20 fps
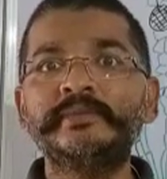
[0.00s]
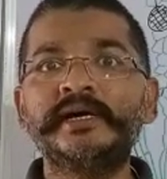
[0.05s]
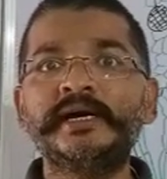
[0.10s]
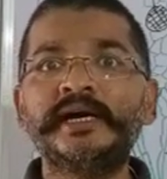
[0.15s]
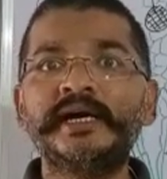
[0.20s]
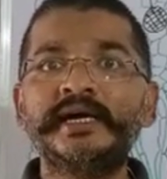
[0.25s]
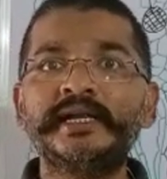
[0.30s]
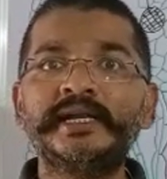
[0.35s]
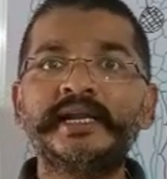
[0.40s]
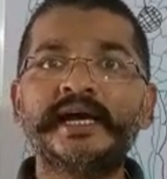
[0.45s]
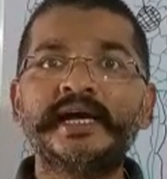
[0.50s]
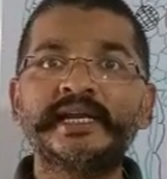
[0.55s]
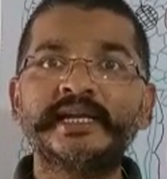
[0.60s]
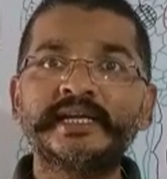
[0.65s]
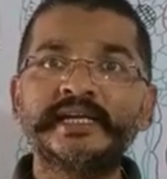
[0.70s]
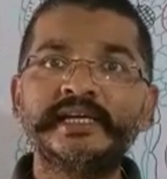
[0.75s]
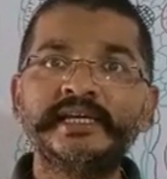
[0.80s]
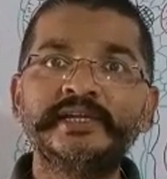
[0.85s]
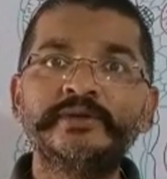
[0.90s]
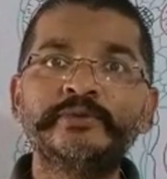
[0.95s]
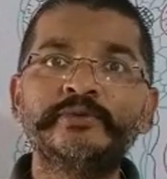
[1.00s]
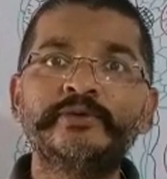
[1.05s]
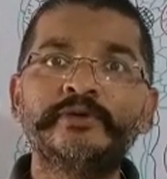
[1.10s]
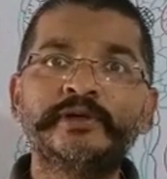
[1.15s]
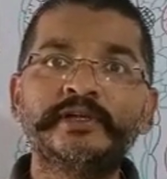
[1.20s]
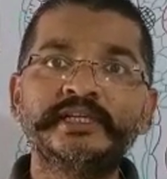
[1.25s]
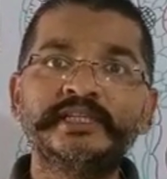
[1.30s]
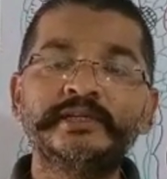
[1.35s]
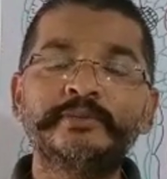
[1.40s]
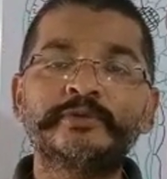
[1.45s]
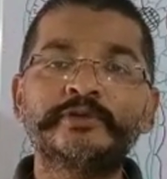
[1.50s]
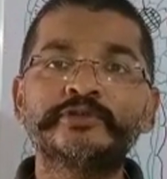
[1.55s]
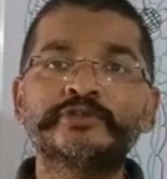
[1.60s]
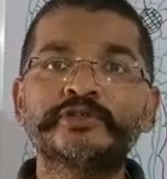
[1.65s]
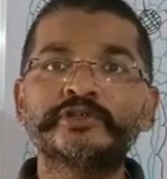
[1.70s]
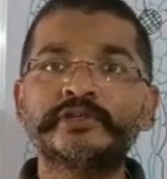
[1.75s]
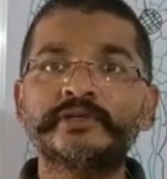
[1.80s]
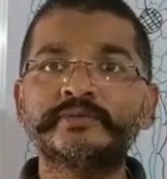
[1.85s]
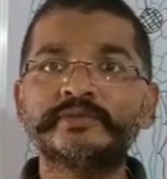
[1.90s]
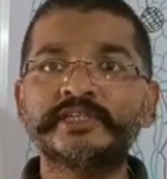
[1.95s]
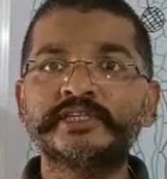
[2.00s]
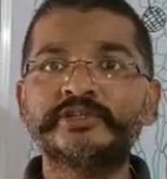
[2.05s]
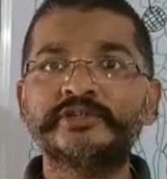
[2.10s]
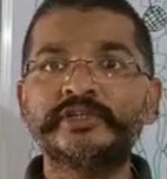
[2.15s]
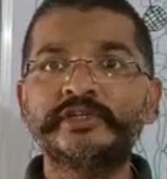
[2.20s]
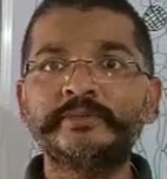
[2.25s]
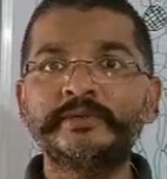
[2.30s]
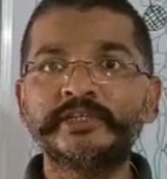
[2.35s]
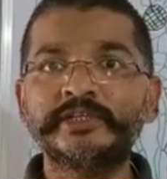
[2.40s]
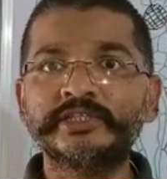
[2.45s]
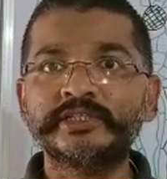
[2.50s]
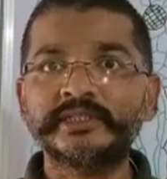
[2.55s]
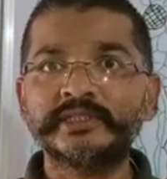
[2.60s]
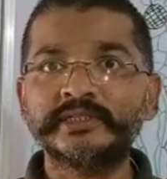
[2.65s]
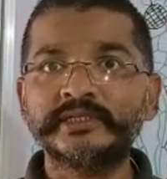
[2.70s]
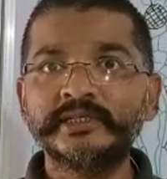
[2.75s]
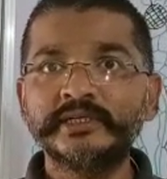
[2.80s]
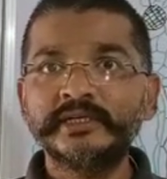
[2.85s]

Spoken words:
are directly involved in the process of sexual reproduction.